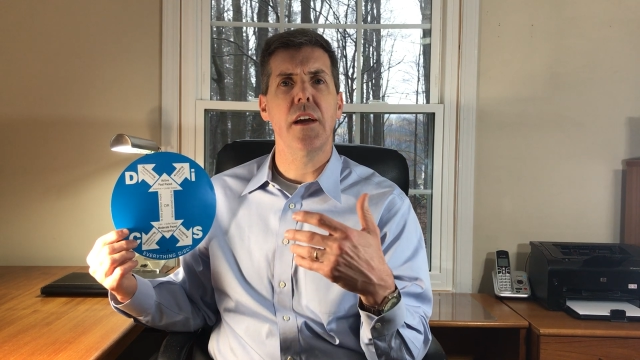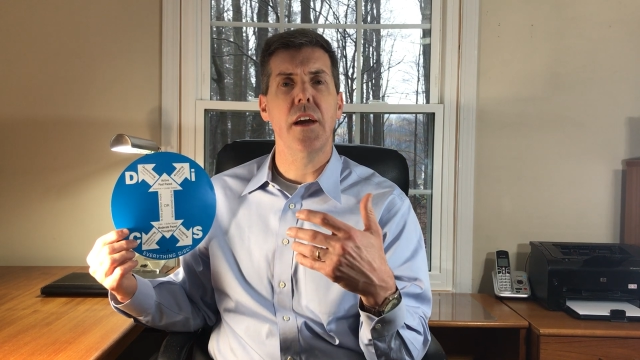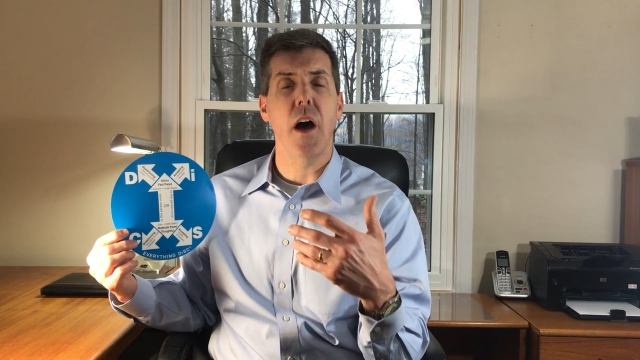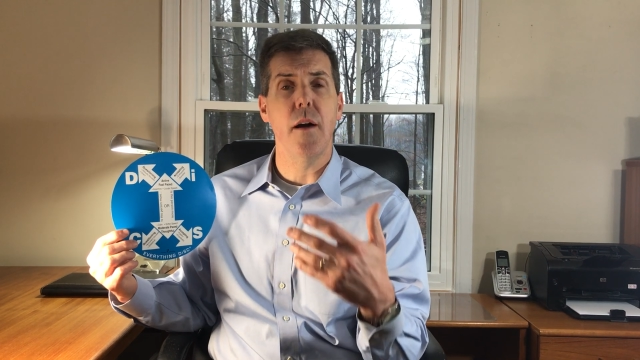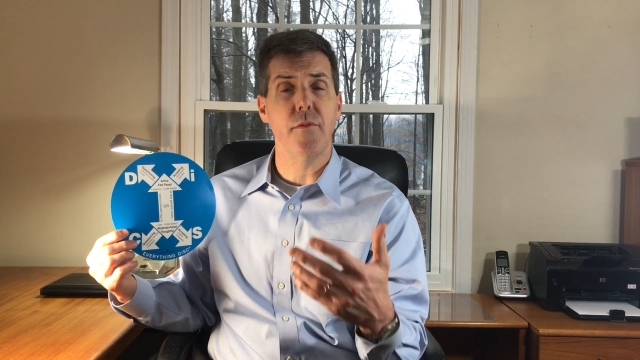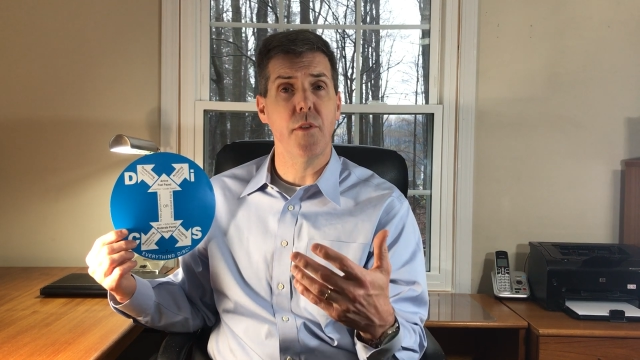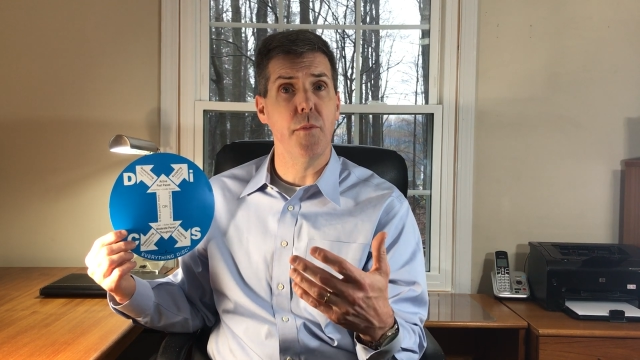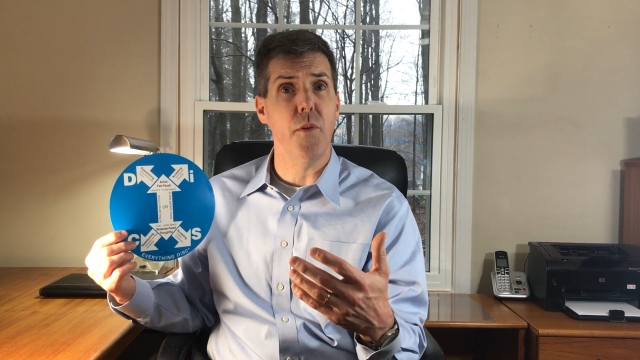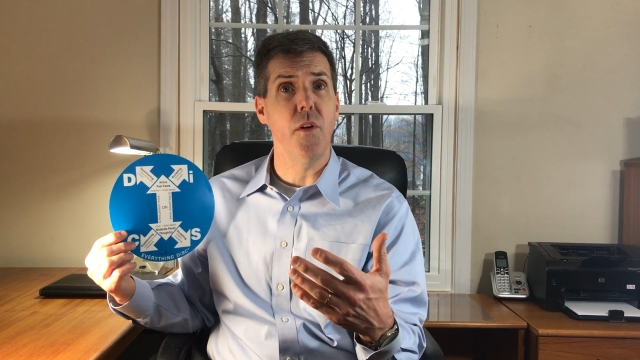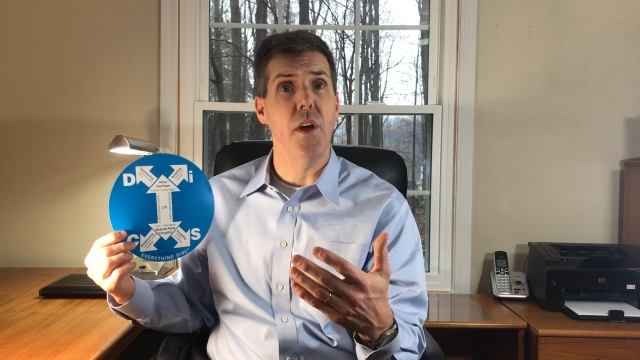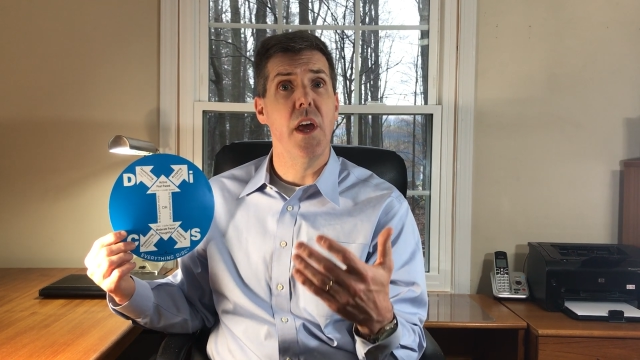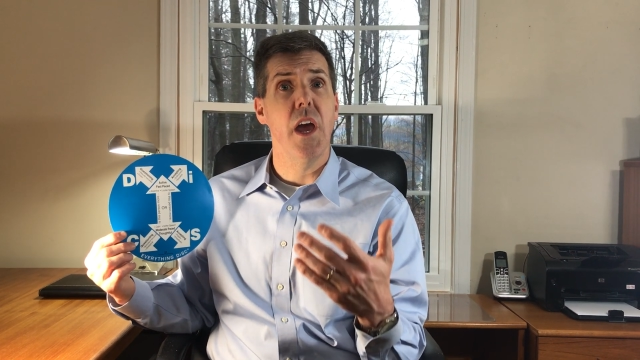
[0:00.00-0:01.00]

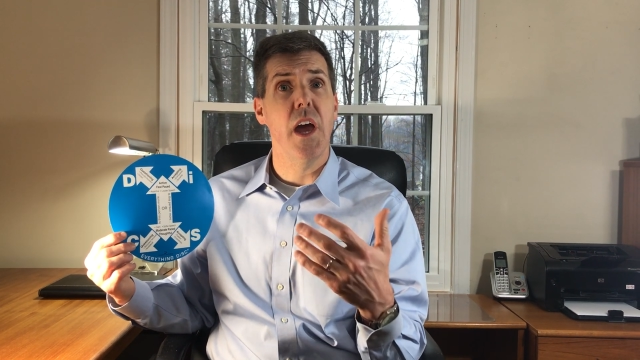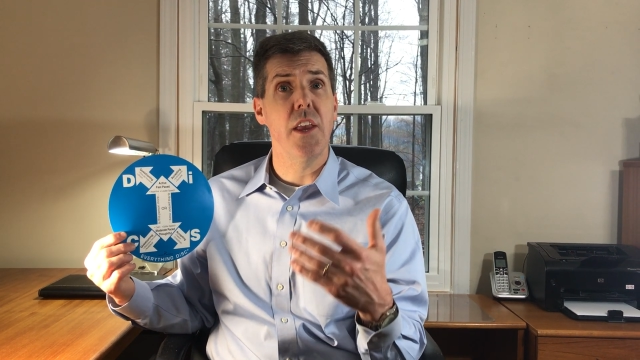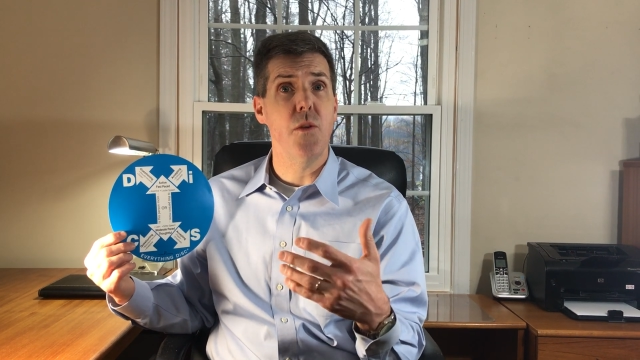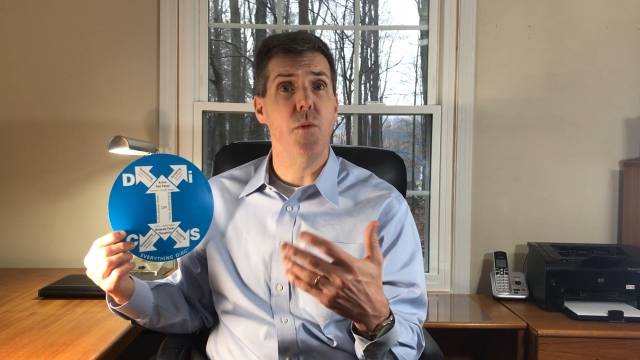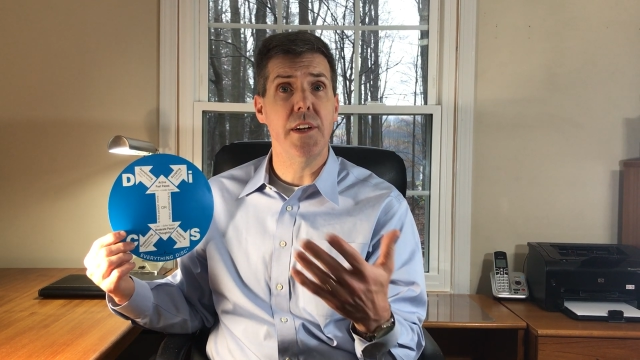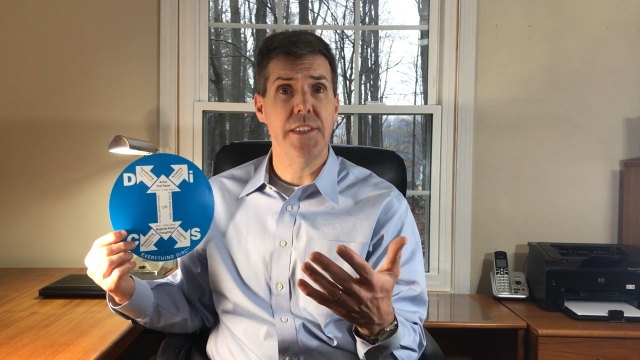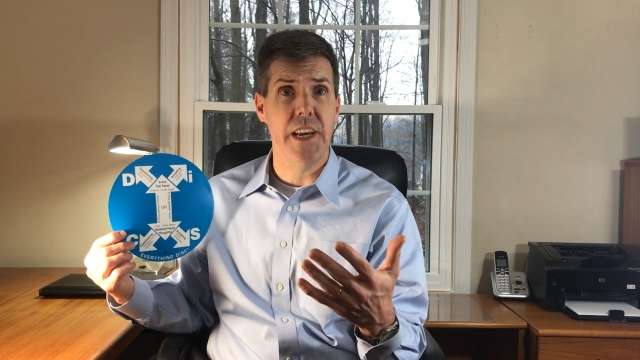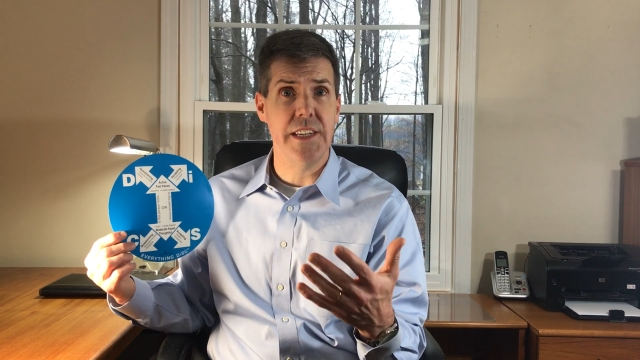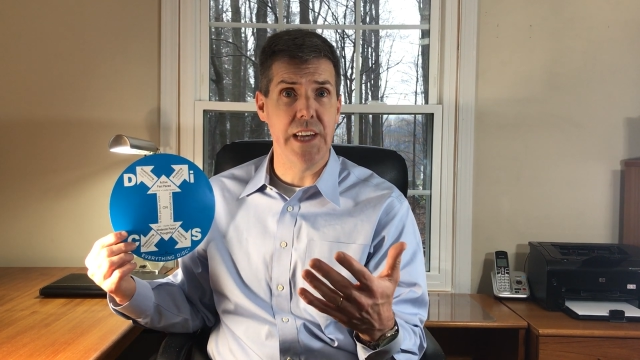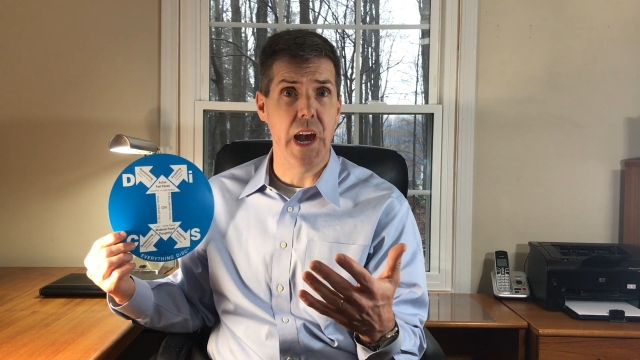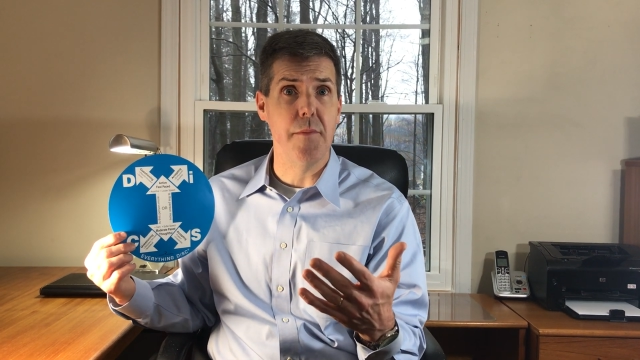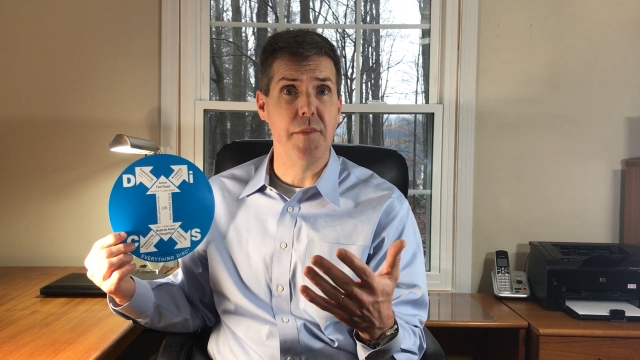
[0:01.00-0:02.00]
comfortable, and you want to take
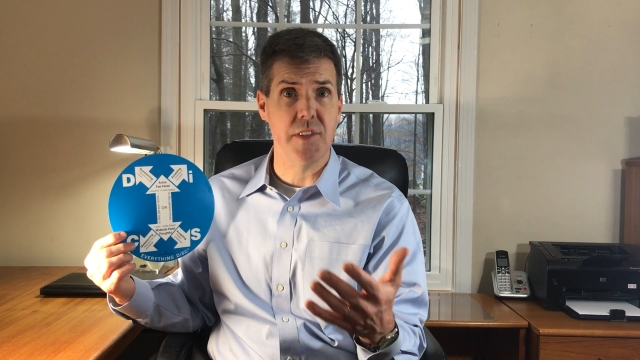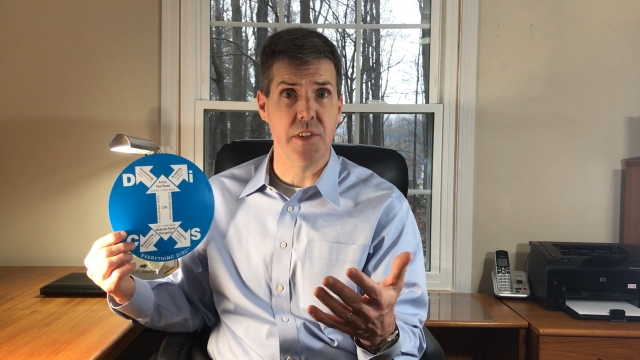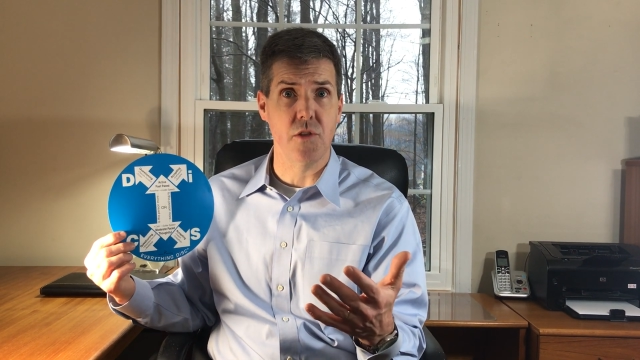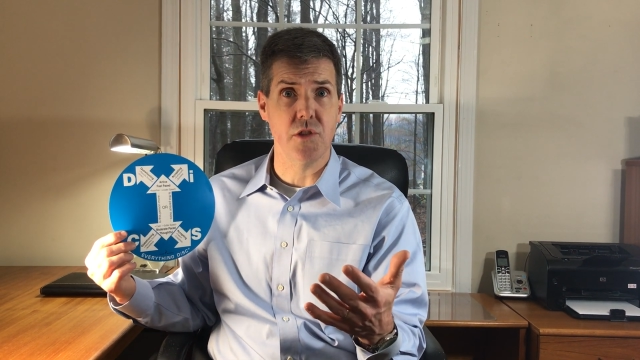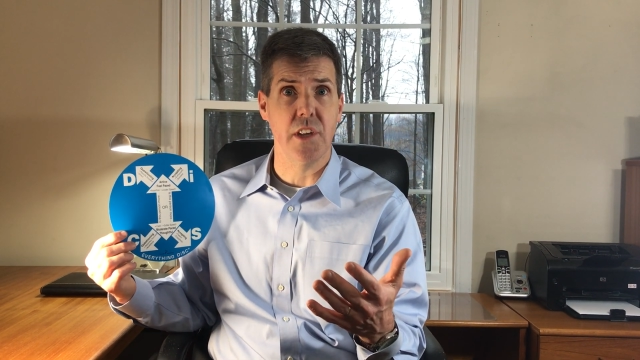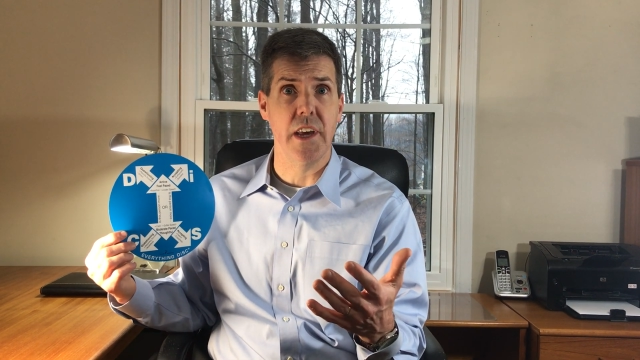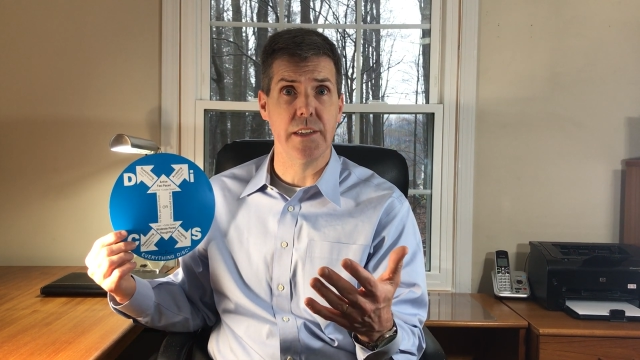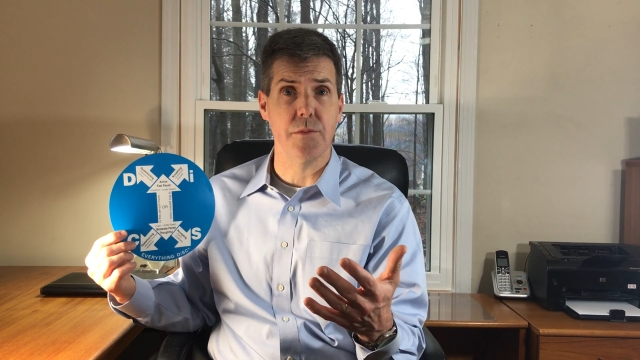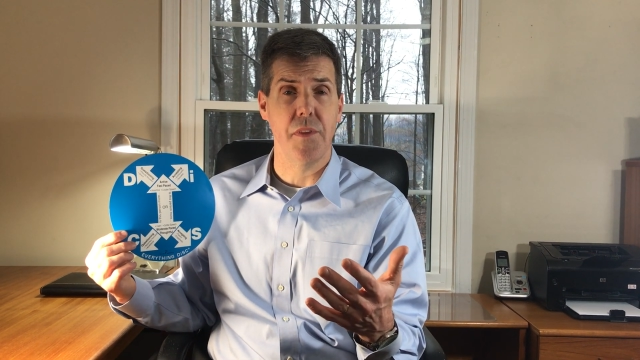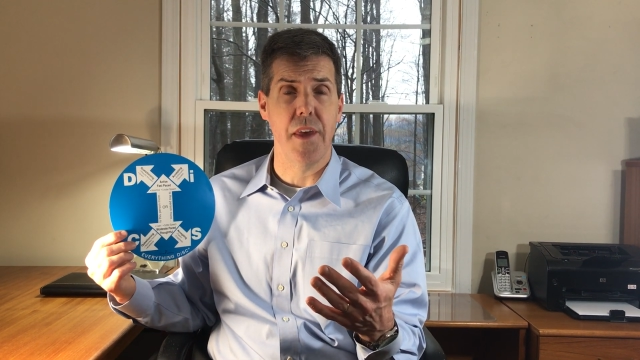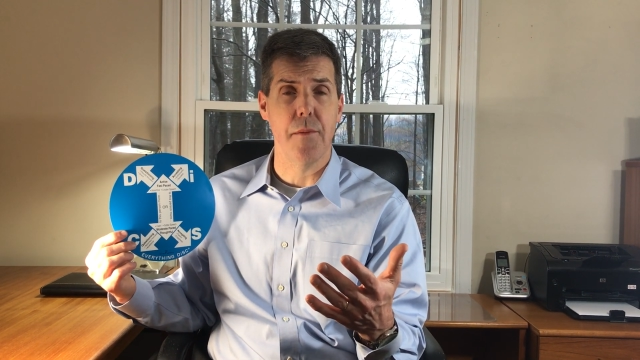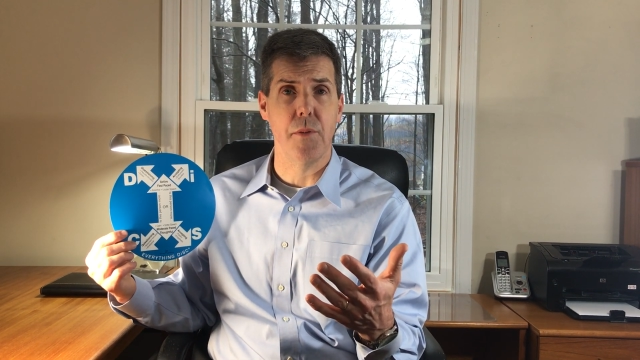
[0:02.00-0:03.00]
time to socialize
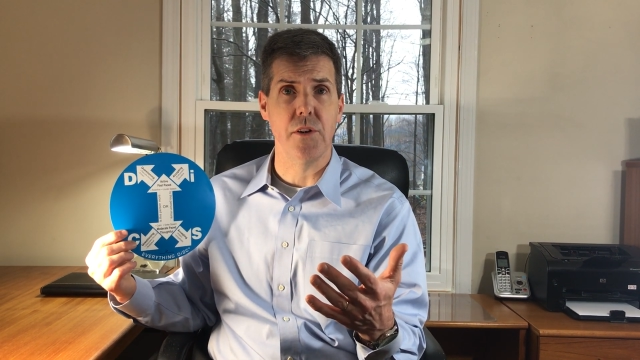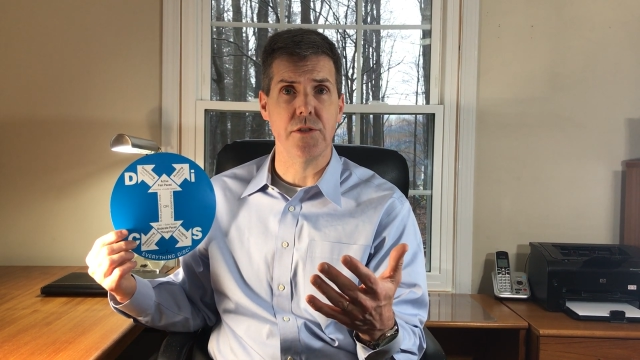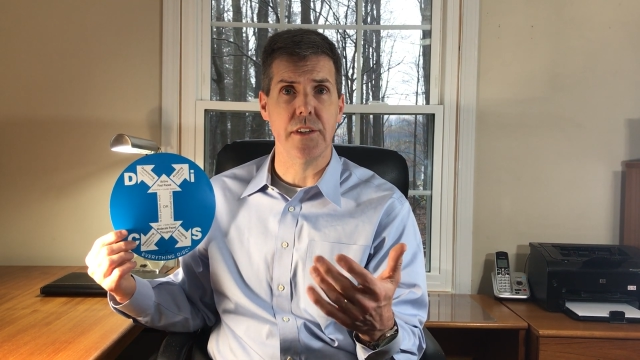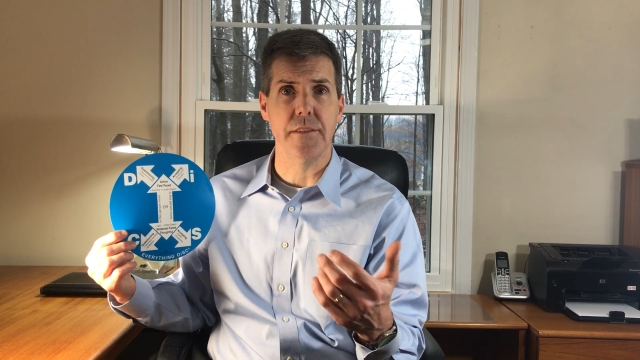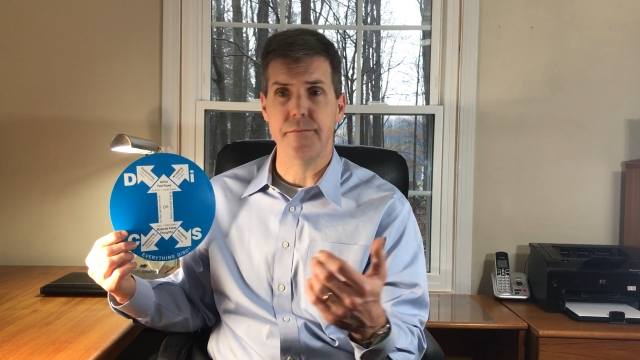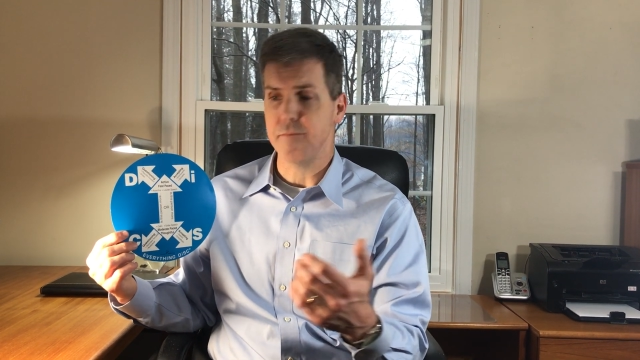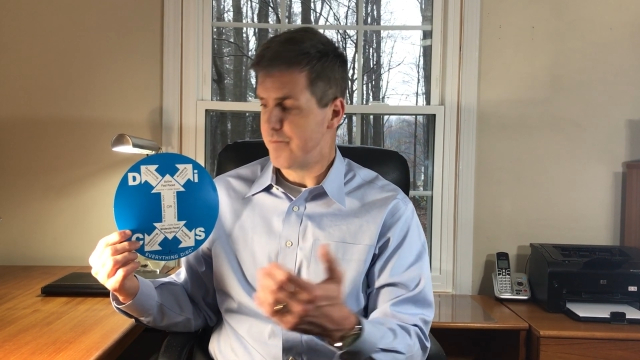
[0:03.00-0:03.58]
with that person.